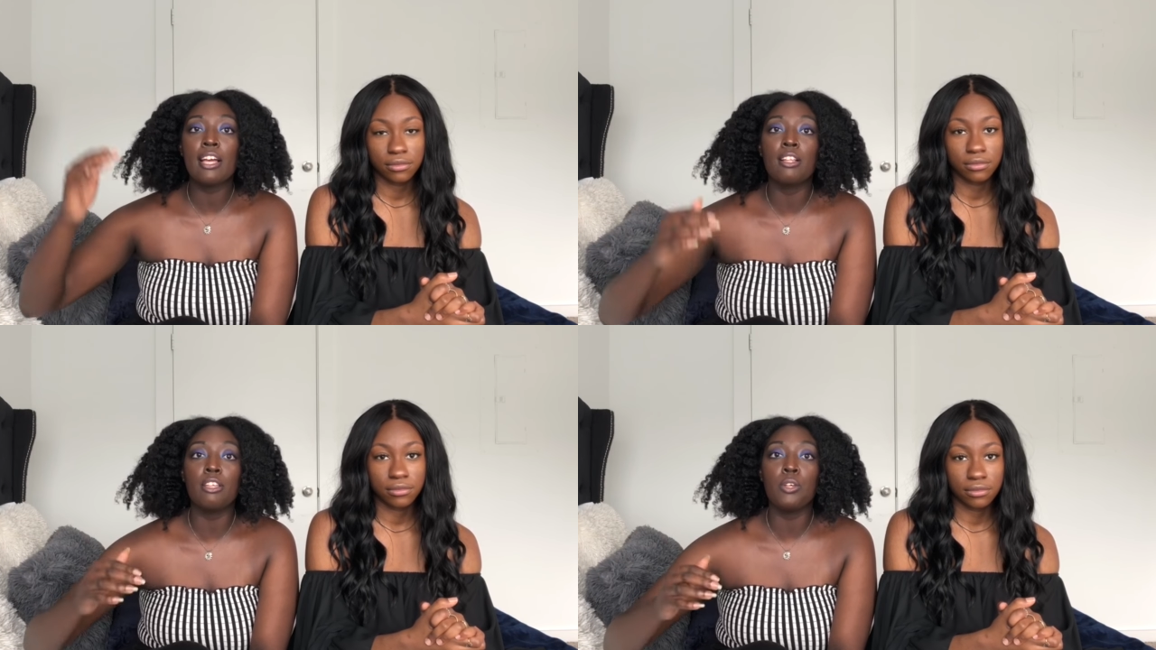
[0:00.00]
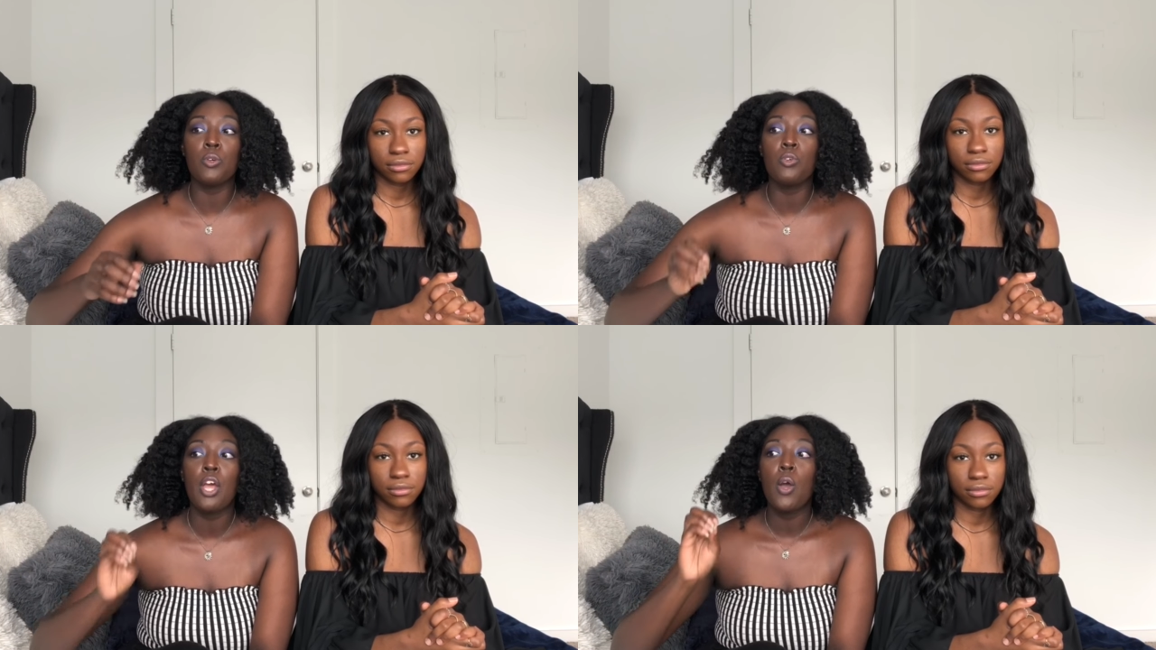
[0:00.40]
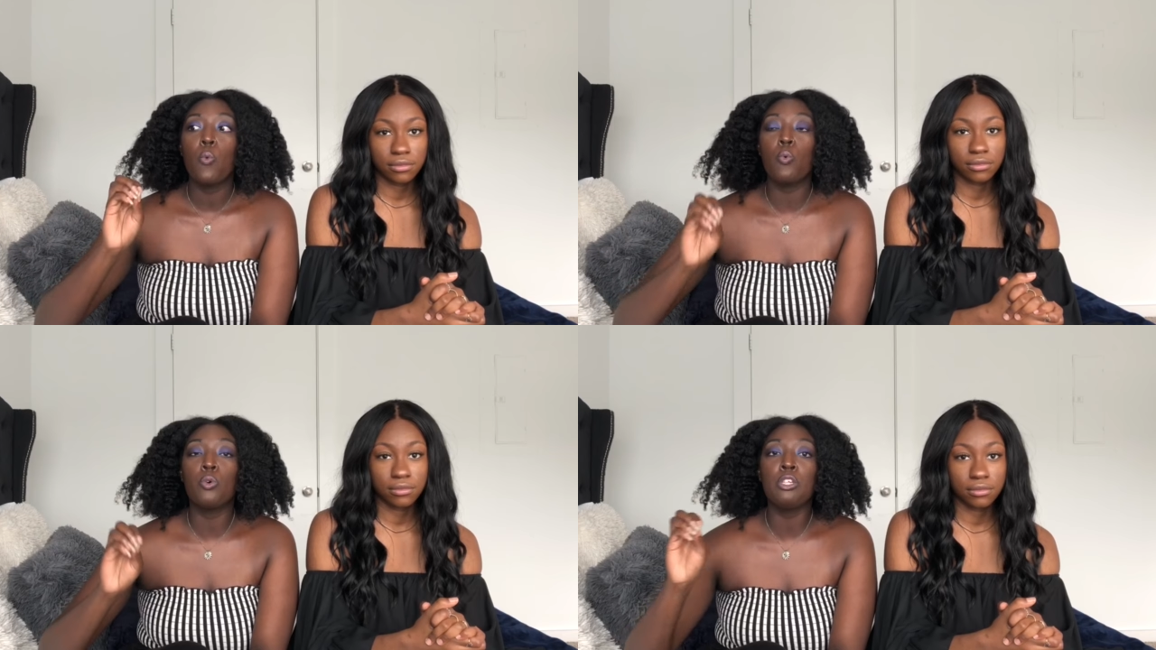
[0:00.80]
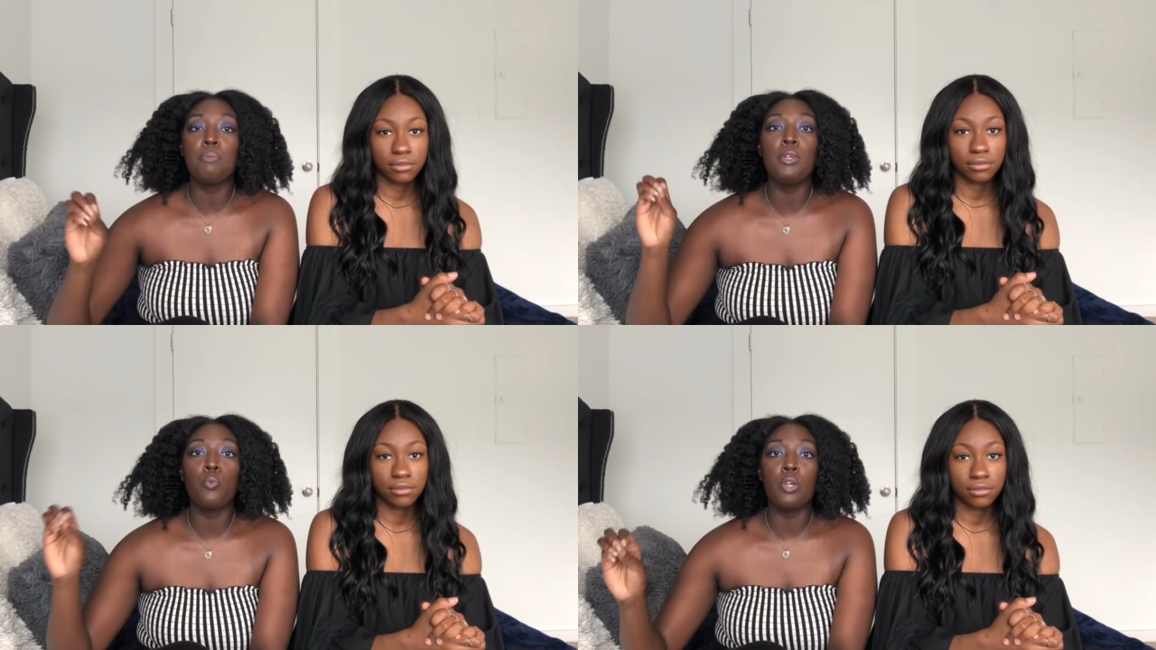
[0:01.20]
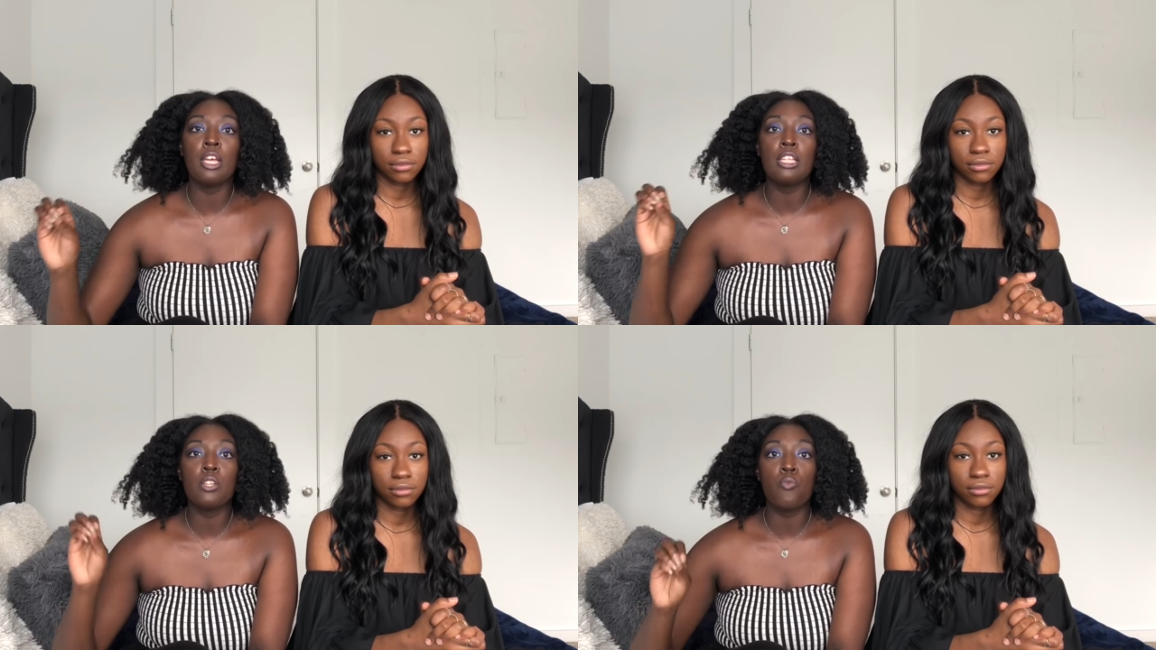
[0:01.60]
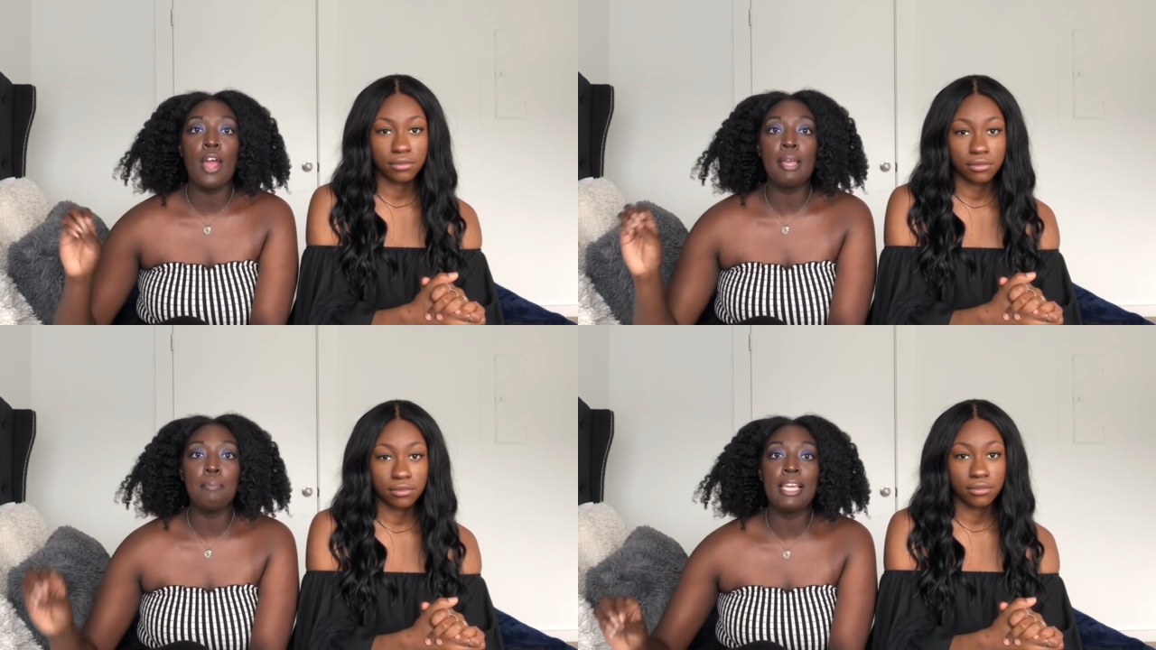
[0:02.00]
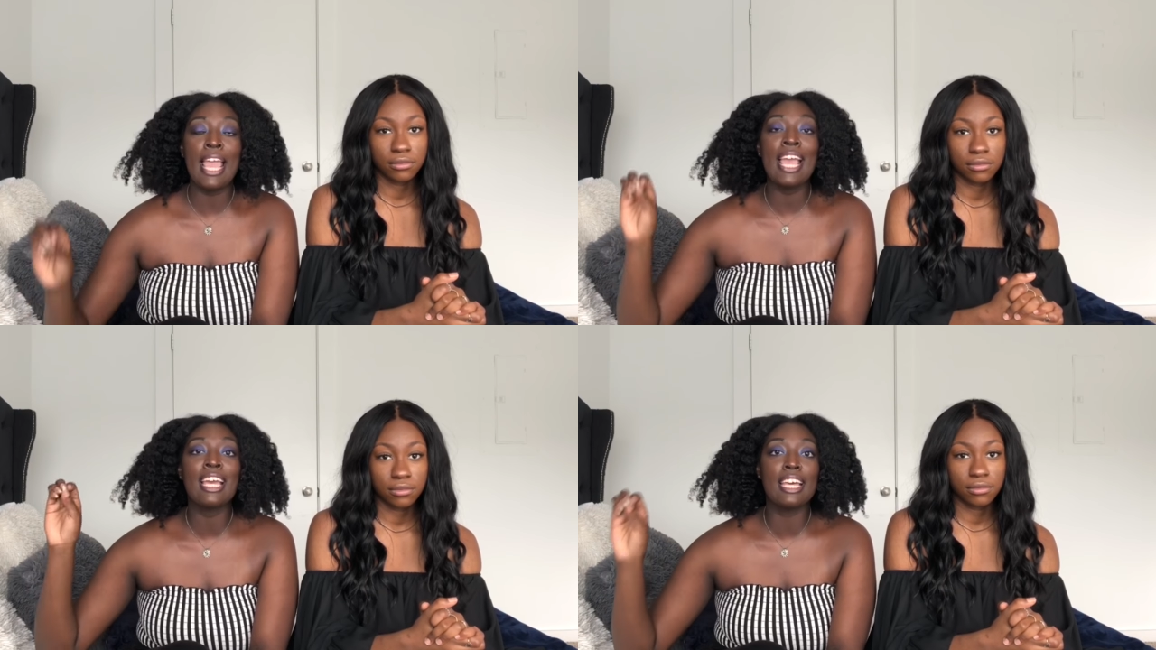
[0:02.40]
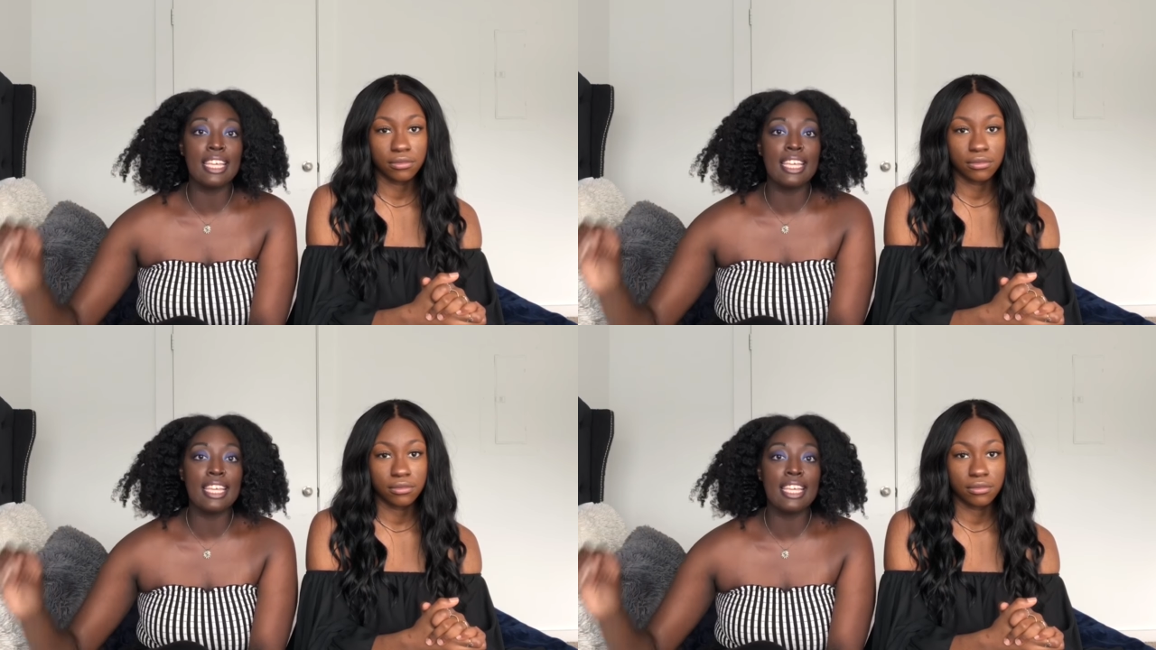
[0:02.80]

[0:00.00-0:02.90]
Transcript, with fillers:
Speaker 1: include will you be willing to write me a